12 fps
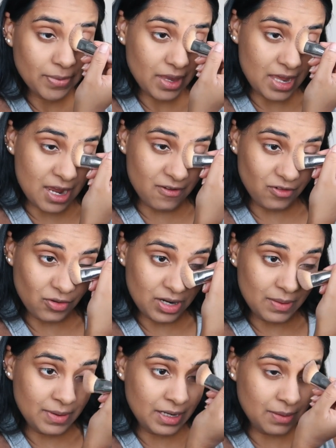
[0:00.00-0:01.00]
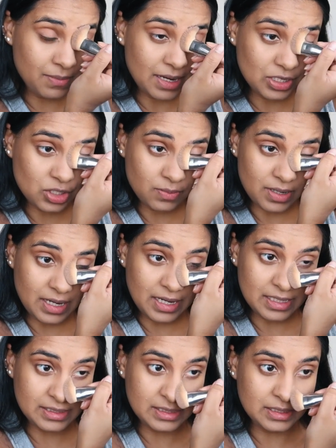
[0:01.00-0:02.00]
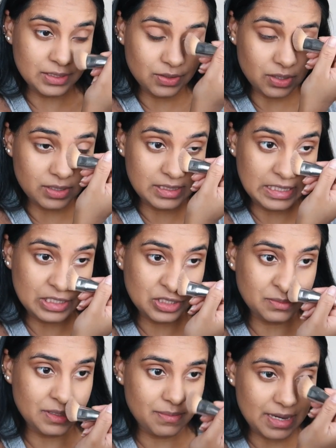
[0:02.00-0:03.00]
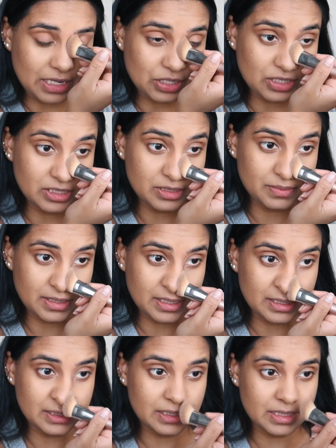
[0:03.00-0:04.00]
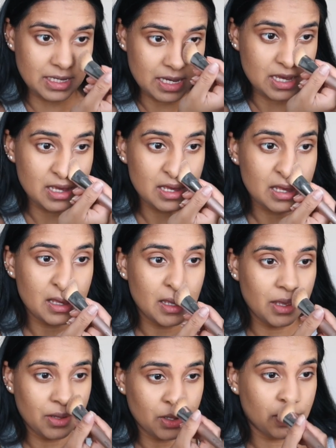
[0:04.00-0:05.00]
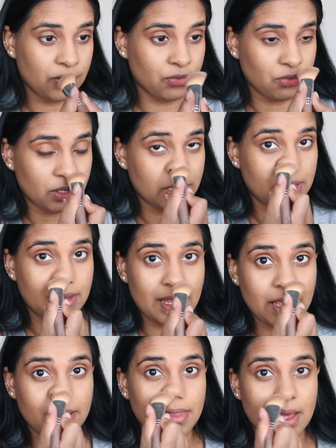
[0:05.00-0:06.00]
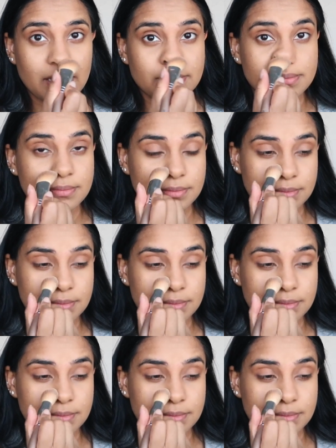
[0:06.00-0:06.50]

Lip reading: And I've already been impatient, but I guess this is God teaching me patience because I really lack that.